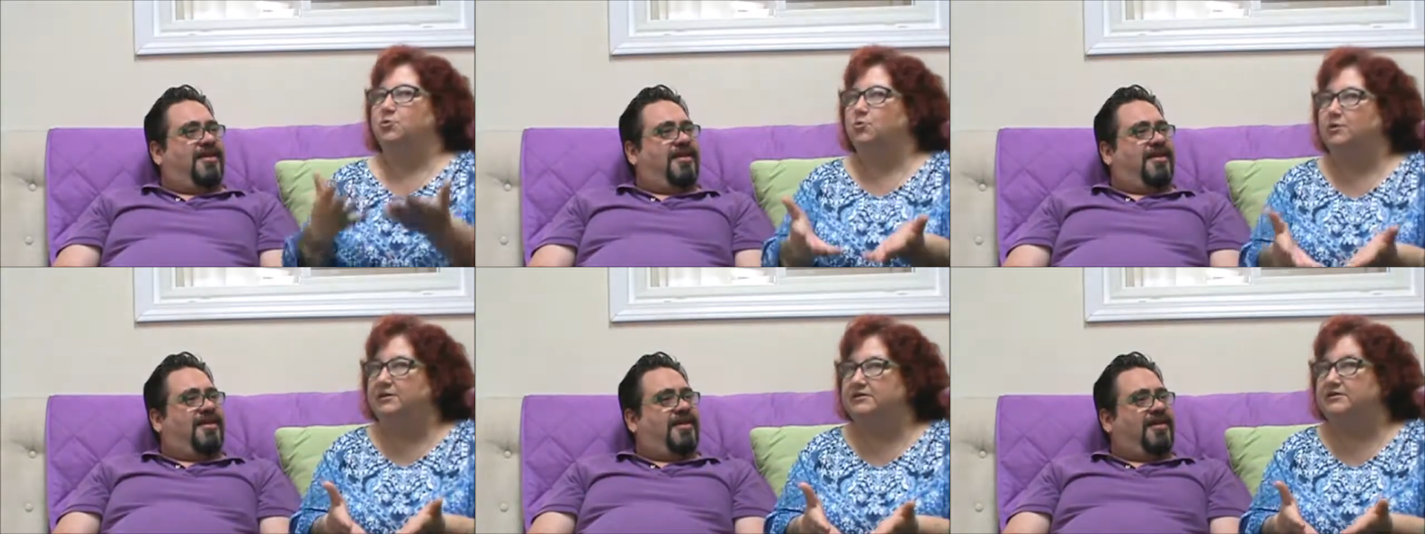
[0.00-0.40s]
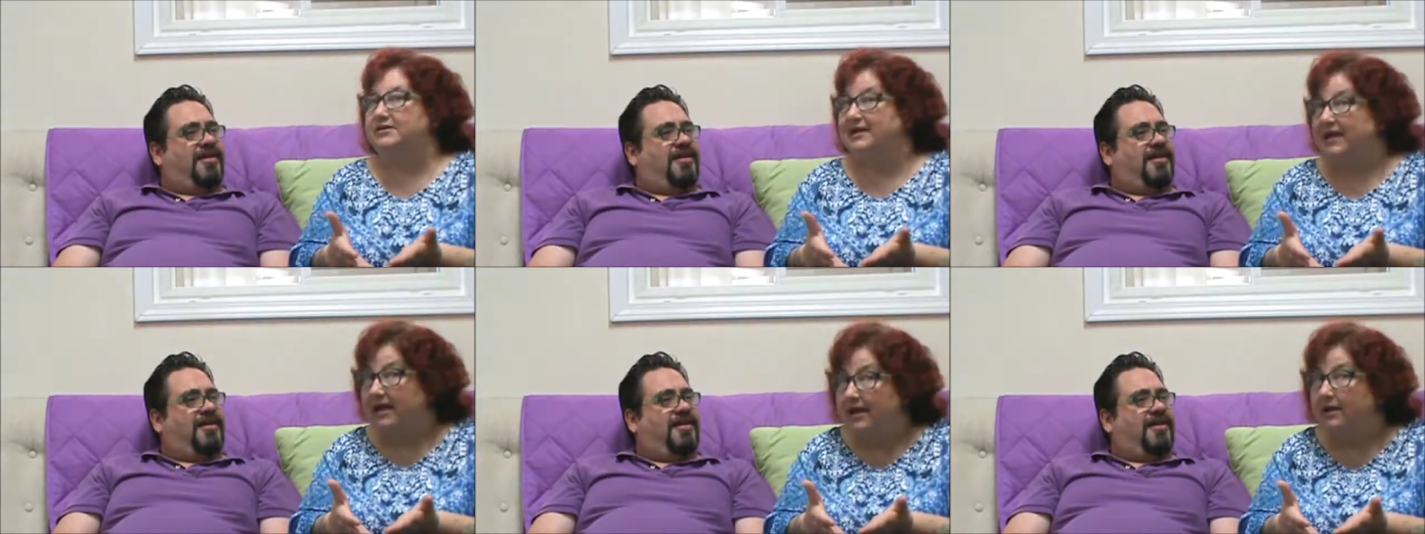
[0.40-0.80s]
Speaker 1: going
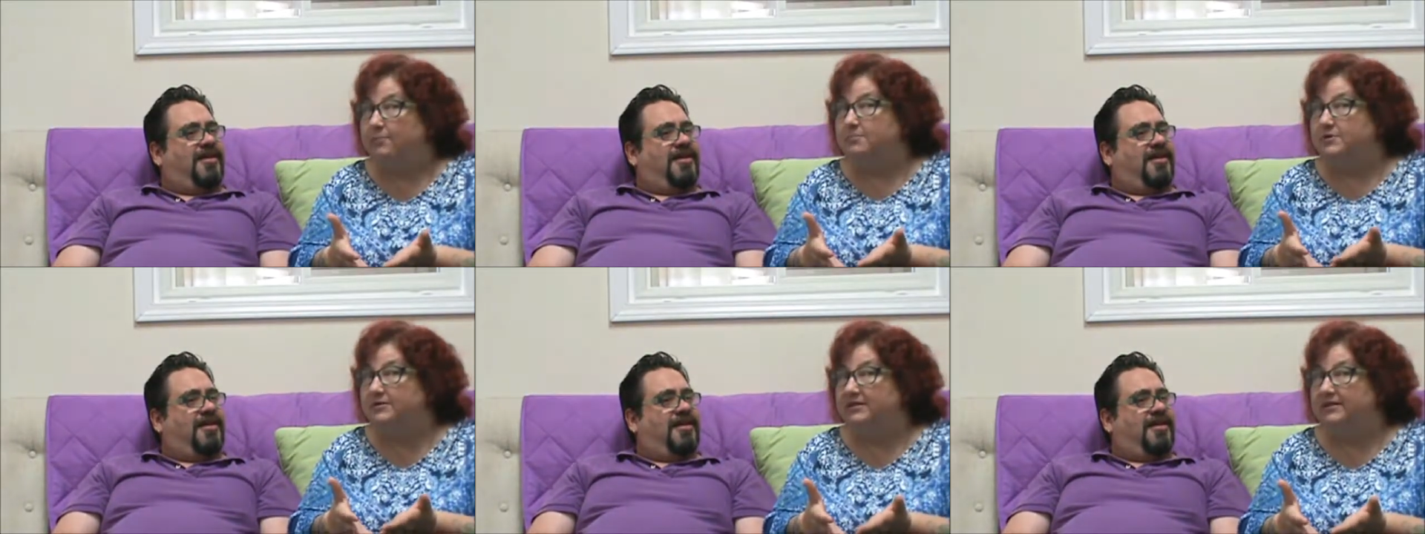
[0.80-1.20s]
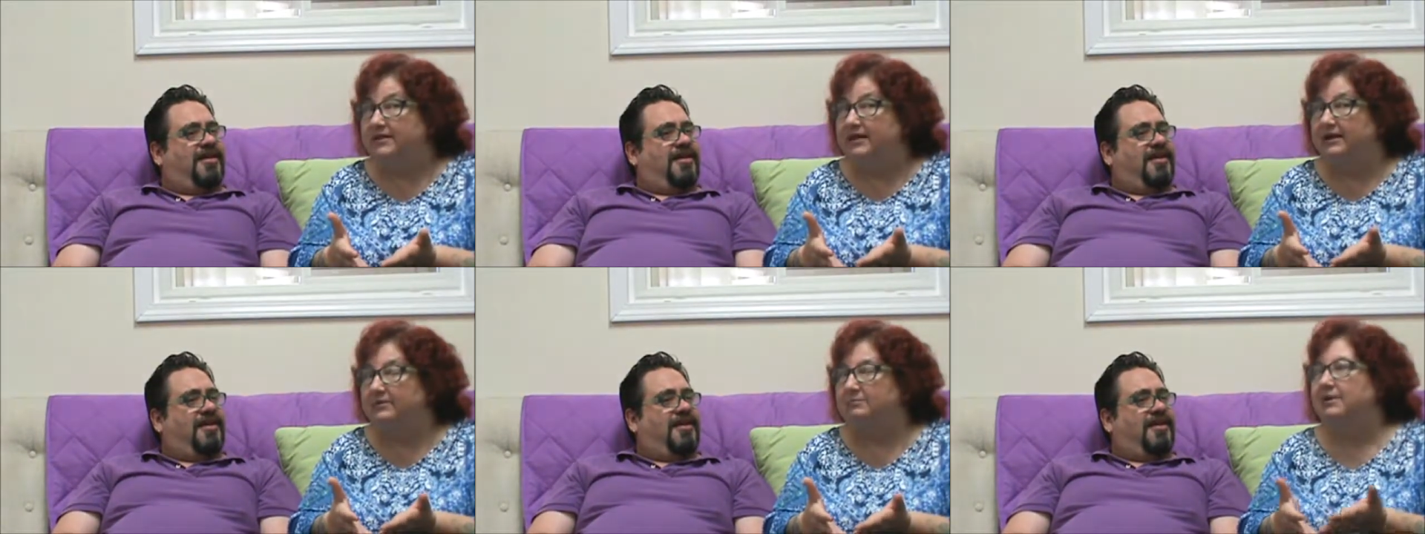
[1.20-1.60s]
to happen
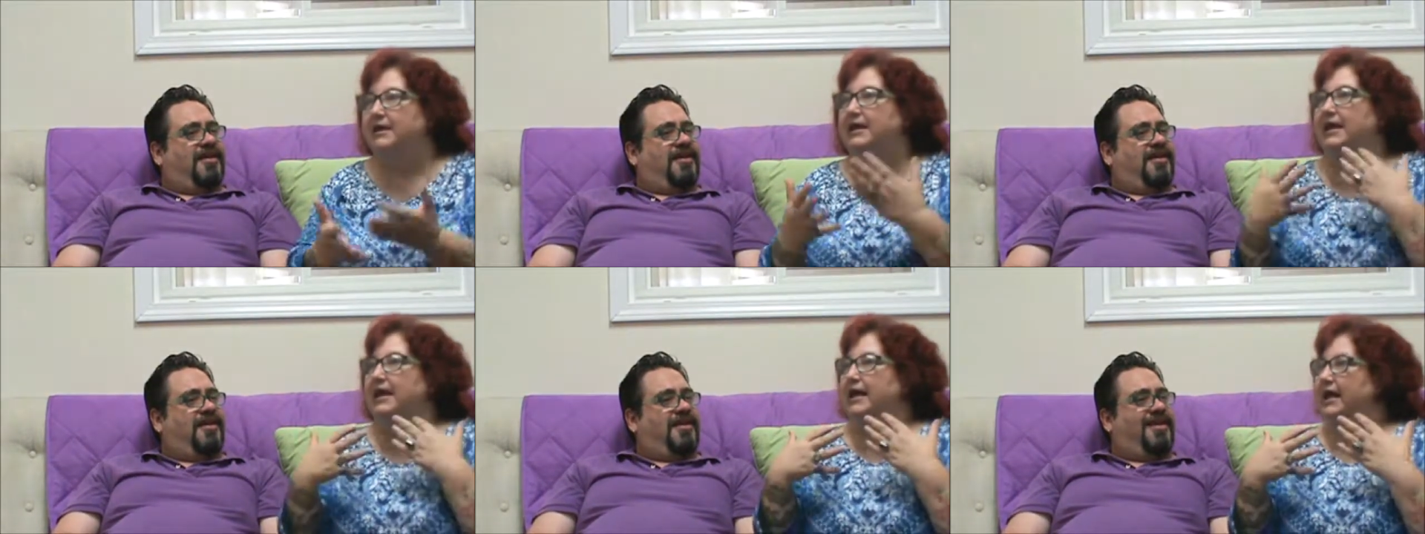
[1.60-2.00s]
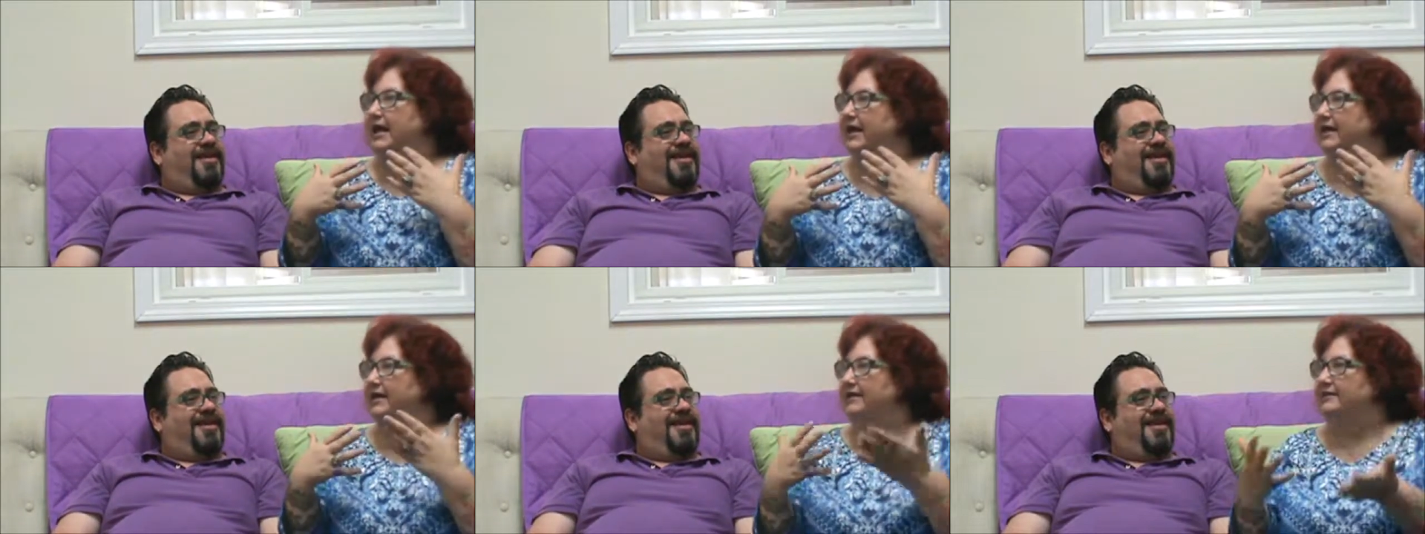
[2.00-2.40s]
to them.
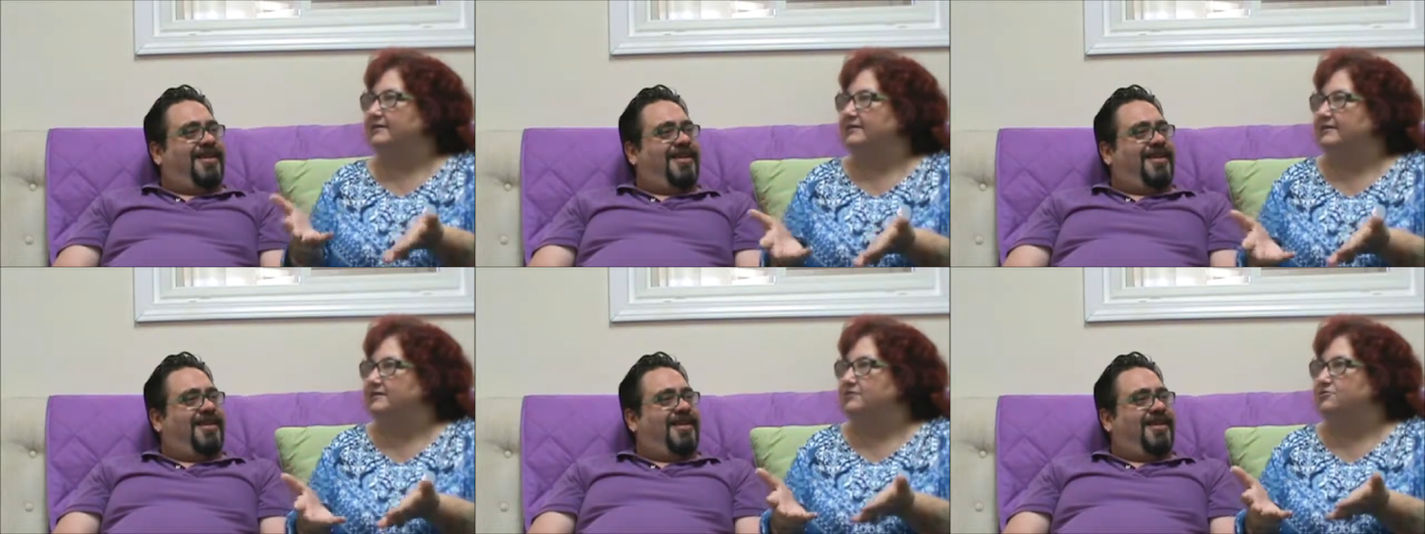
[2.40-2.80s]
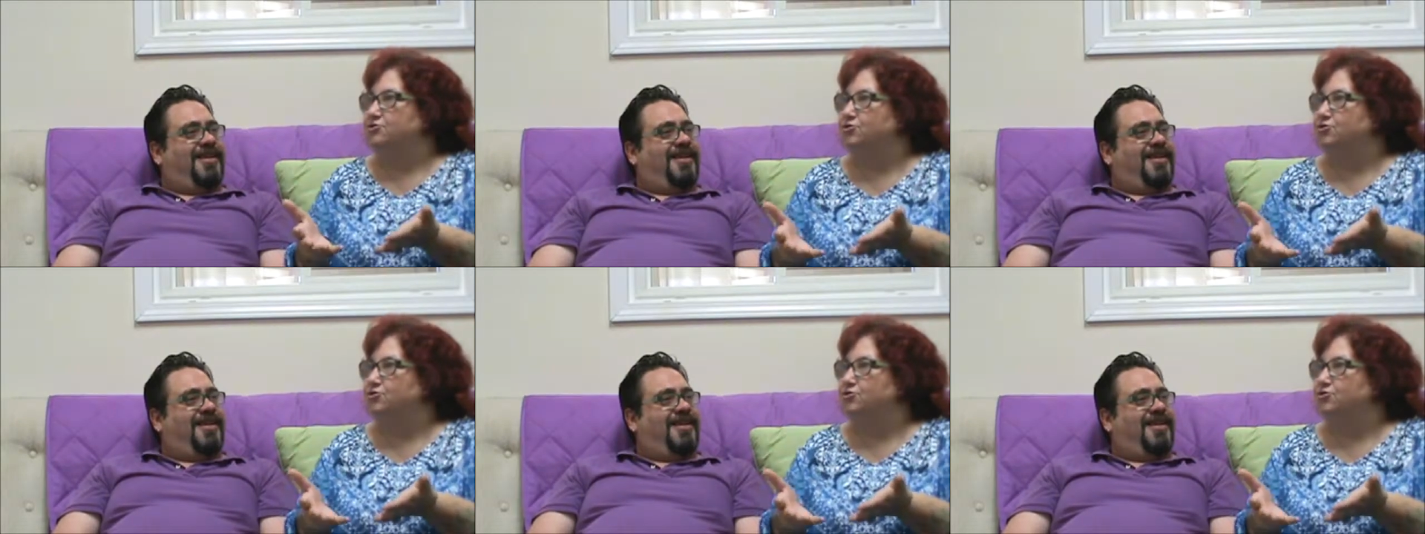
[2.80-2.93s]
And